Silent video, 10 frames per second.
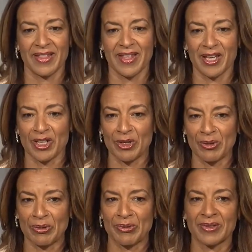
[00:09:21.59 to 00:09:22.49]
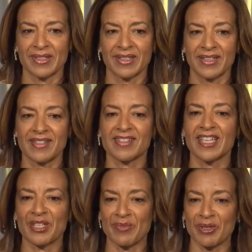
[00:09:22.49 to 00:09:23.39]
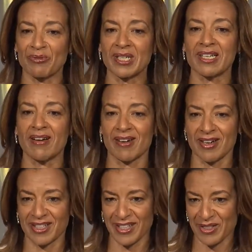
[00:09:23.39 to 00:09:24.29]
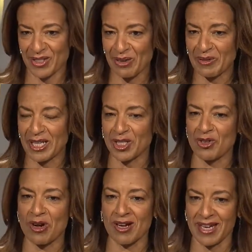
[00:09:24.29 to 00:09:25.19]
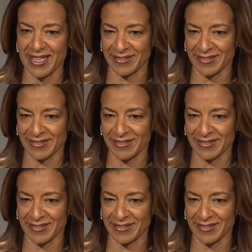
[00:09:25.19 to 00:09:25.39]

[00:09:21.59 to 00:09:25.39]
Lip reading: Thank you. This is going to be really hard, so I'm going to try.